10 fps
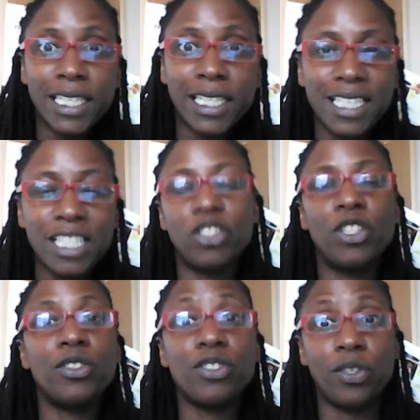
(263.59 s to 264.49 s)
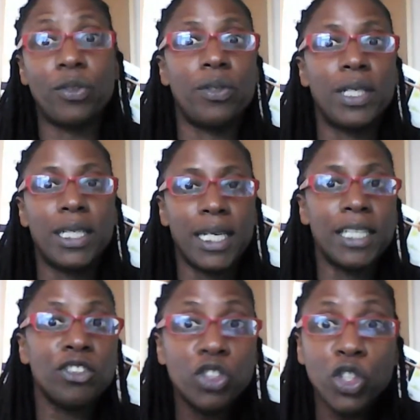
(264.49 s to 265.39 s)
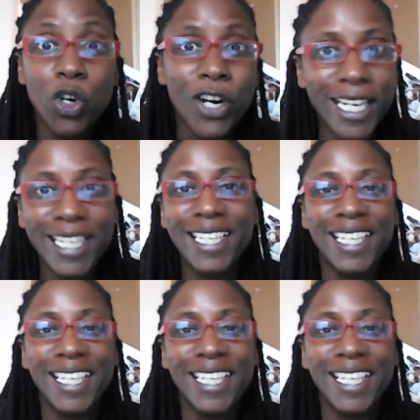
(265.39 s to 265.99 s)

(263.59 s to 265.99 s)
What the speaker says: continues to enjoy